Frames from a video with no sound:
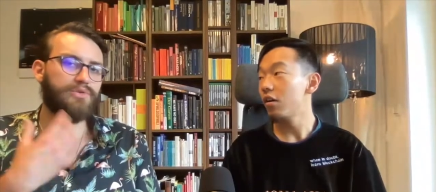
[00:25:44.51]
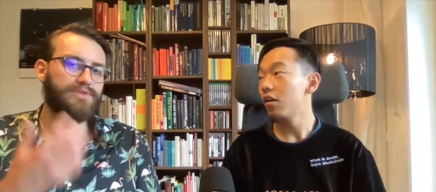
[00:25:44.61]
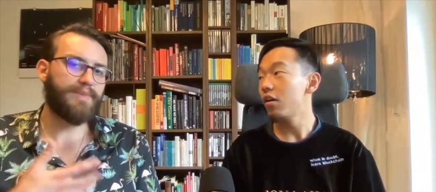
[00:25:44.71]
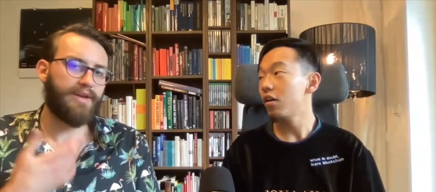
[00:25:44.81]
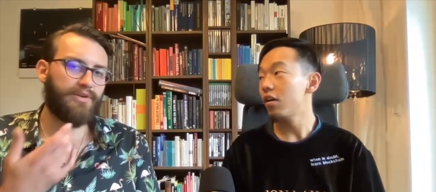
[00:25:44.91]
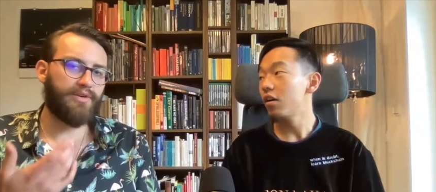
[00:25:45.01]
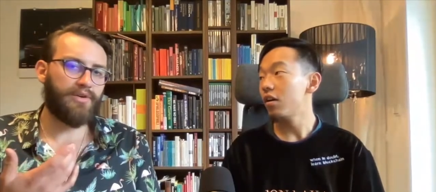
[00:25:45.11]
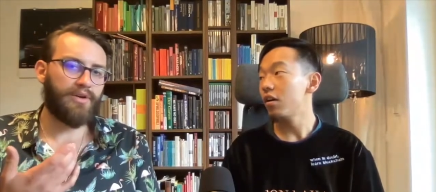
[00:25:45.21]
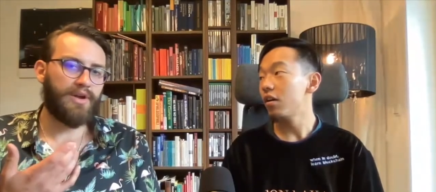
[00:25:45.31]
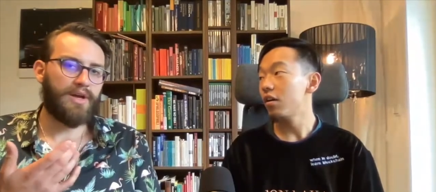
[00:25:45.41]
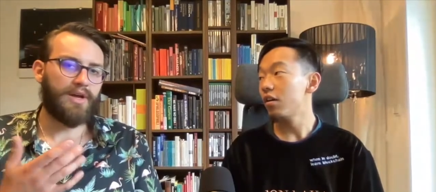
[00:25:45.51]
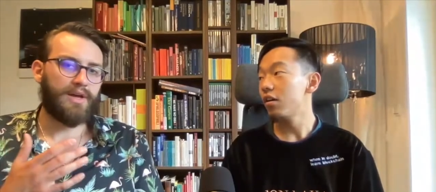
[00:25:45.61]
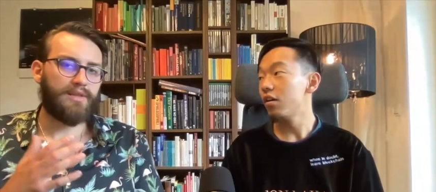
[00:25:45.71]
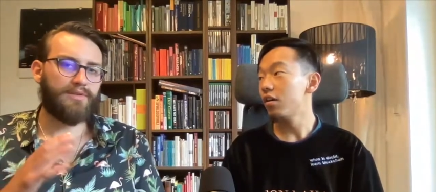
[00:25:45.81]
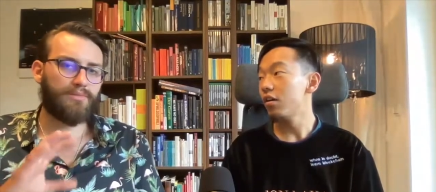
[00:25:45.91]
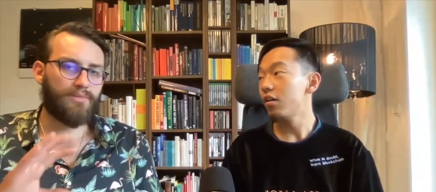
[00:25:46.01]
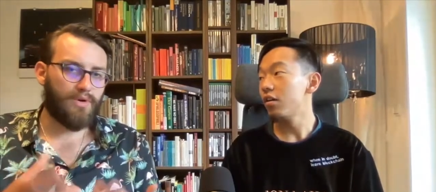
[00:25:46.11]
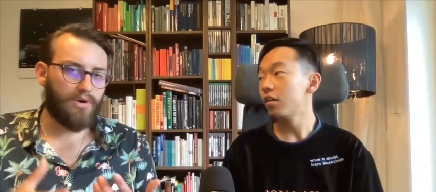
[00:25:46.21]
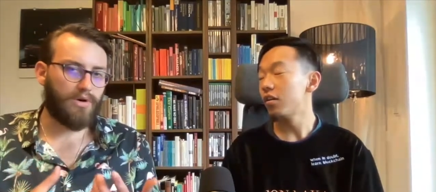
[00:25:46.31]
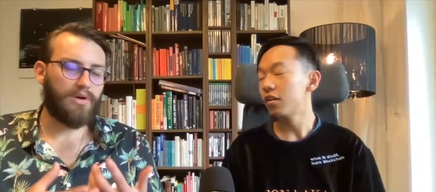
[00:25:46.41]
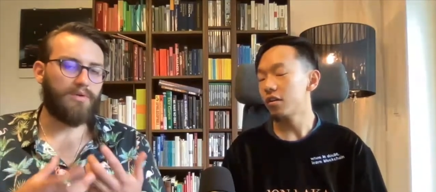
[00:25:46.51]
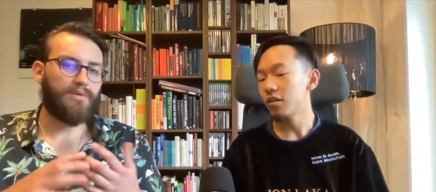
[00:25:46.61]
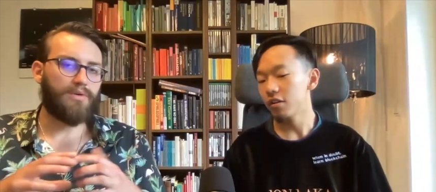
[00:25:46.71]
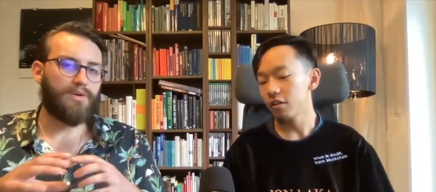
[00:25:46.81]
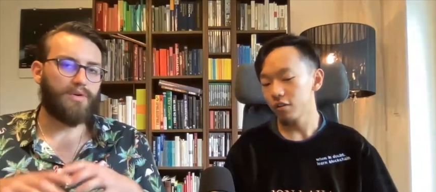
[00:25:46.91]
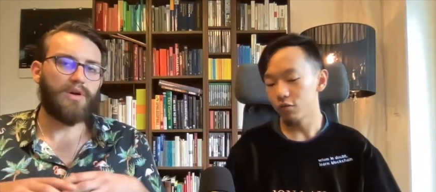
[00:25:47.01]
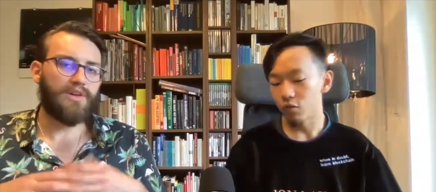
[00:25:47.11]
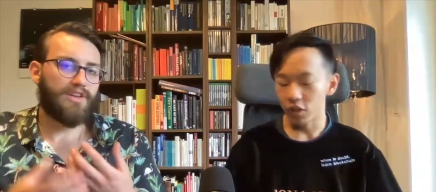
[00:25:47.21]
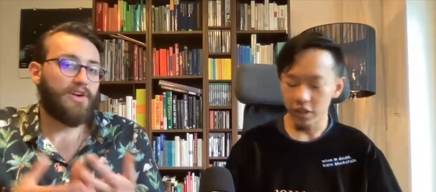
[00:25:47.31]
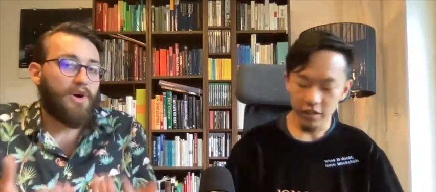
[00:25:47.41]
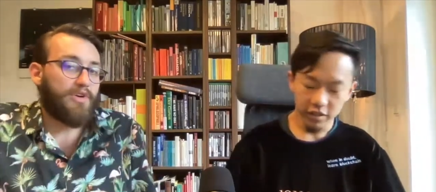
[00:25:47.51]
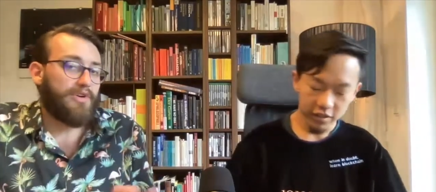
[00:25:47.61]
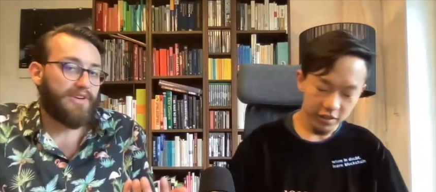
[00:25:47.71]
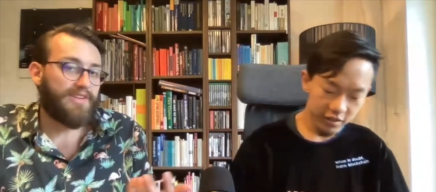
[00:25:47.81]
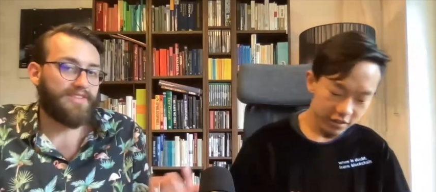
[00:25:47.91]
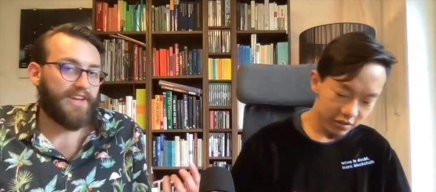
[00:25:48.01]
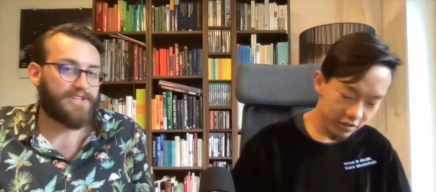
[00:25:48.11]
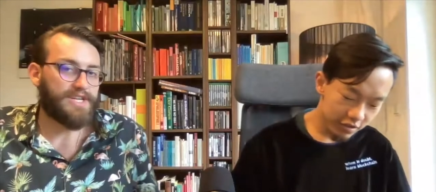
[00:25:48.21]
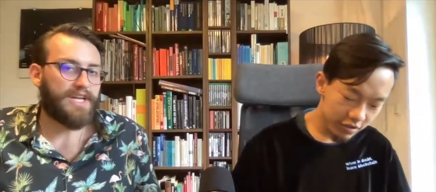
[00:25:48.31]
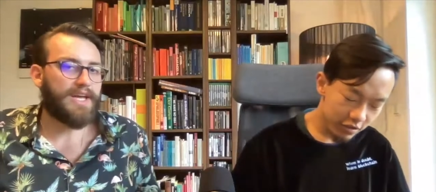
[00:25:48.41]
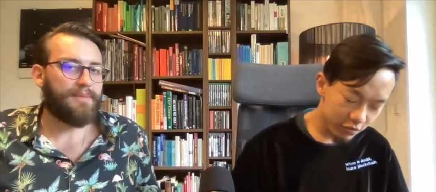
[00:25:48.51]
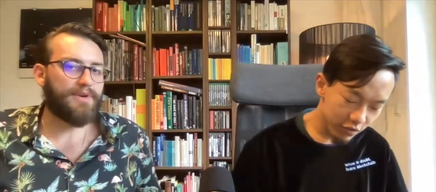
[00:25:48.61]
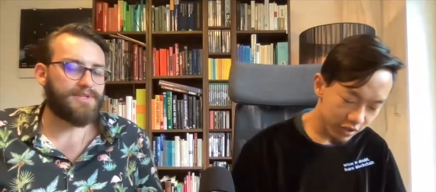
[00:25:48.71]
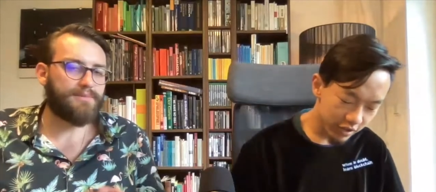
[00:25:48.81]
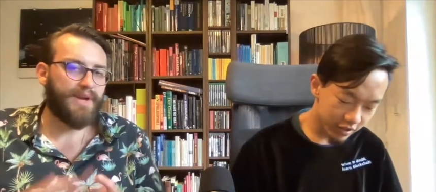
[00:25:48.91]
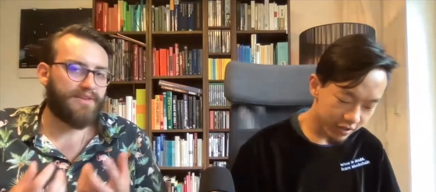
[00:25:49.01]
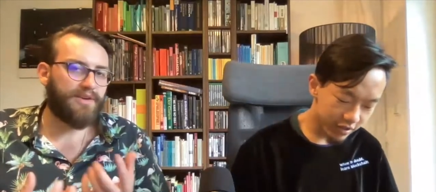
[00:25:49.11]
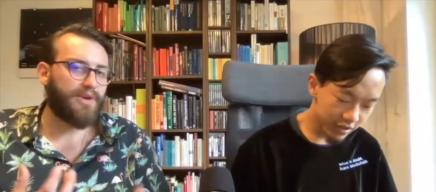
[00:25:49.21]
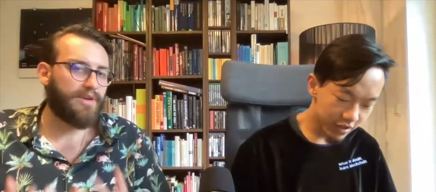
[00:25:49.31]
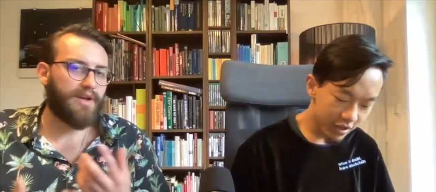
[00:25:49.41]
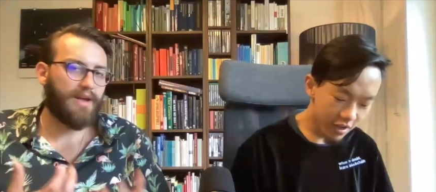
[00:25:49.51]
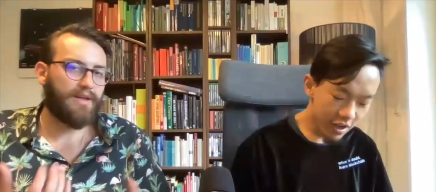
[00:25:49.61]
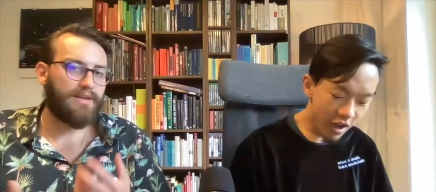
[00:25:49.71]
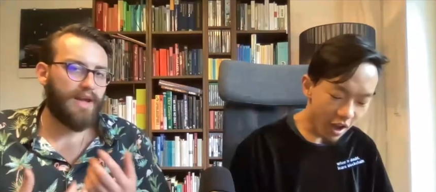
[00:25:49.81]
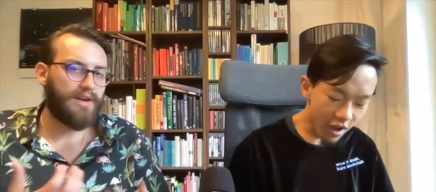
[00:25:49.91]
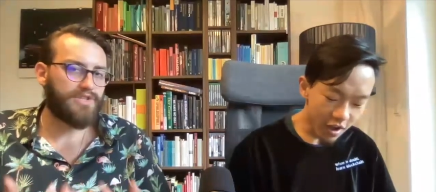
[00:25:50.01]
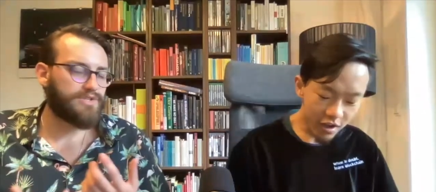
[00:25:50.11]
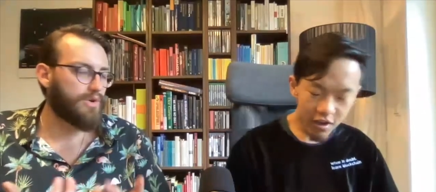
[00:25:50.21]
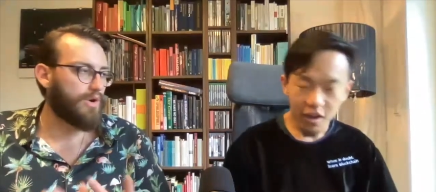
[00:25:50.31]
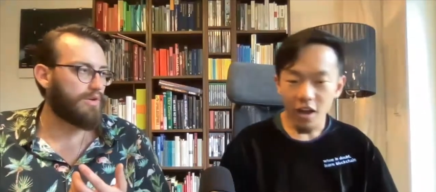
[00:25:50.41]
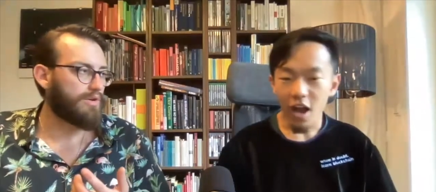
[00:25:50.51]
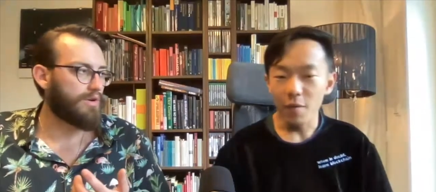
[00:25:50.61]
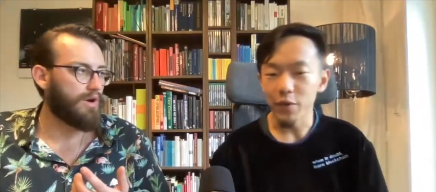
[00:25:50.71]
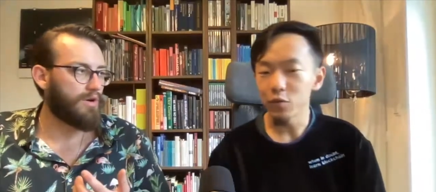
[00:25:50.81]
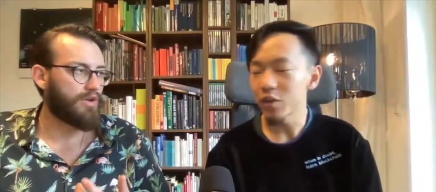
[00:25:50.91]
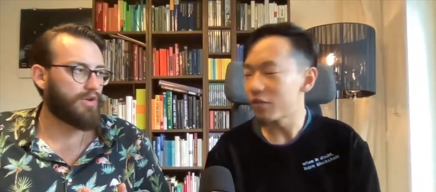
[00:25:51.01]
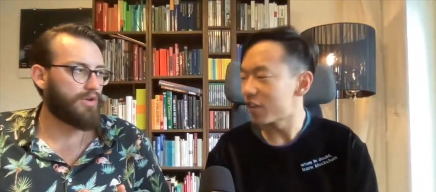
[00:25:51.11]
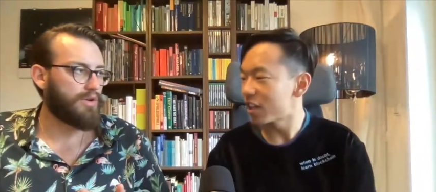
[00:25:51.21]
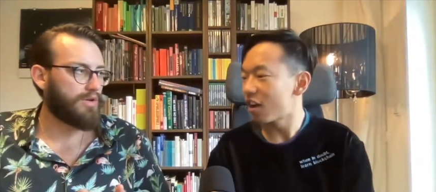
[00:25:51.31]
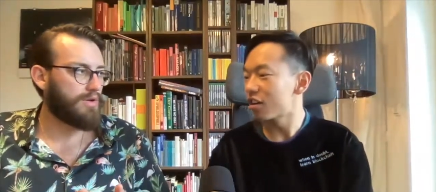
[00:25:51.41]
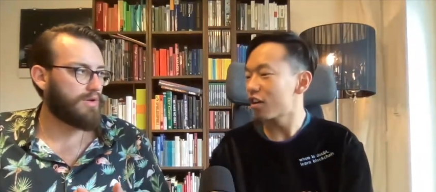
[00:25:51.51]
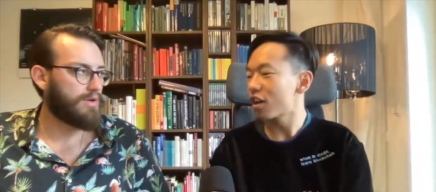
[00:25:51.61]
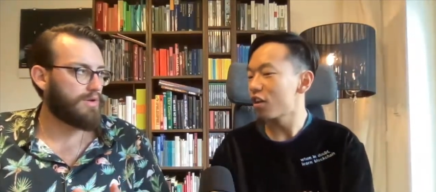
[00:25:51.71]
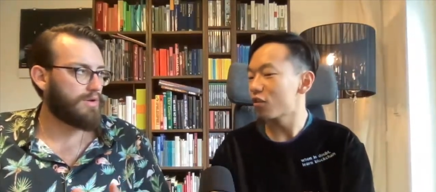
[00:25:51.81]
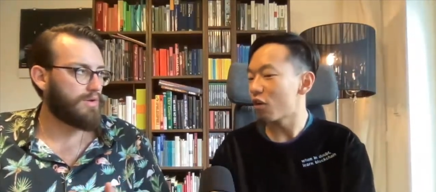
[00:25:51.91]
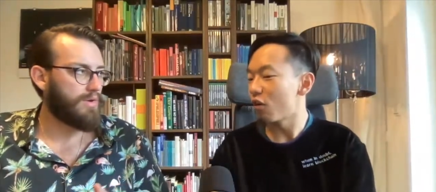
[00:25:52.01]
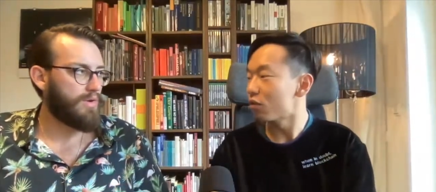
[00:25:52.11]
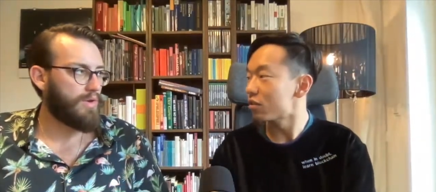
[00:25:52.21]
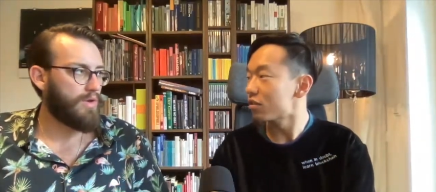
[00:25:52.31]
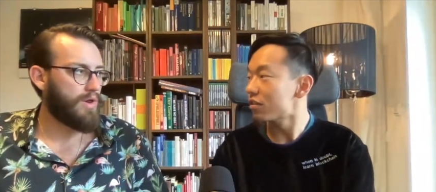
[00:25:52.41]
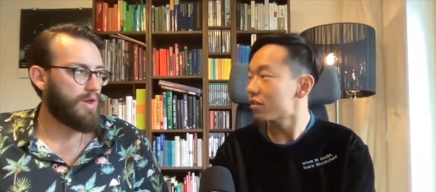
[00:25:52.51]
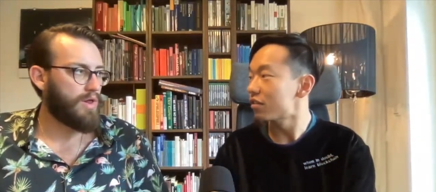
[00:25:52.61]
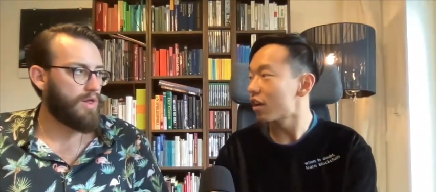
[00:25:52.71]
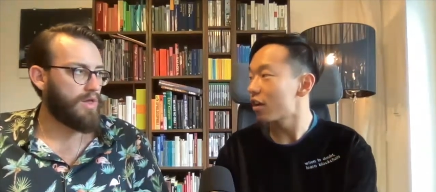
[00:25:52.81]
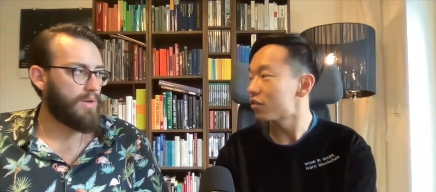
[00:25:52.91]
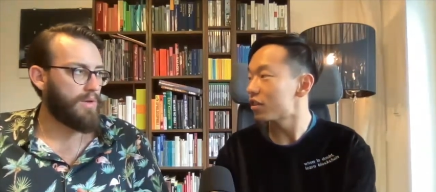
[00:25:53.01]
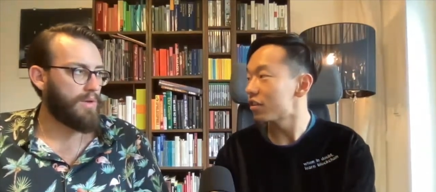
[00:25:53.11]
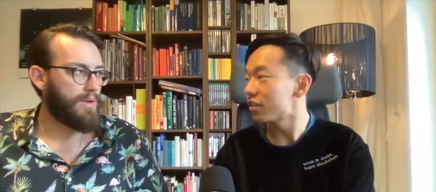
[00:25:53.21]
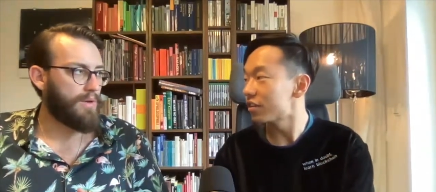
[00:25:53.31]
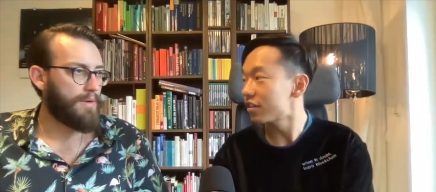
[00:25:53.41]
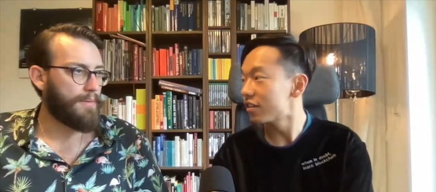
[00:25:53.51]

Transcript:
Speaker 1: goes better, the more. Really? The hotter it is, actually. Yeah, because really? The bacteria they they
Speaker 2: are just going. I've been to some vineyard. They're kind of cold. They're kind of chilly.